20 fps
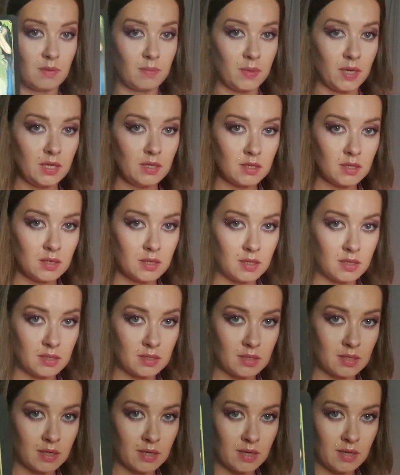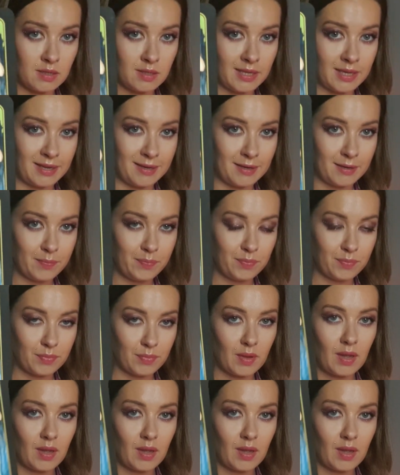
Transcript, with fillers: The Maiden is the young lady.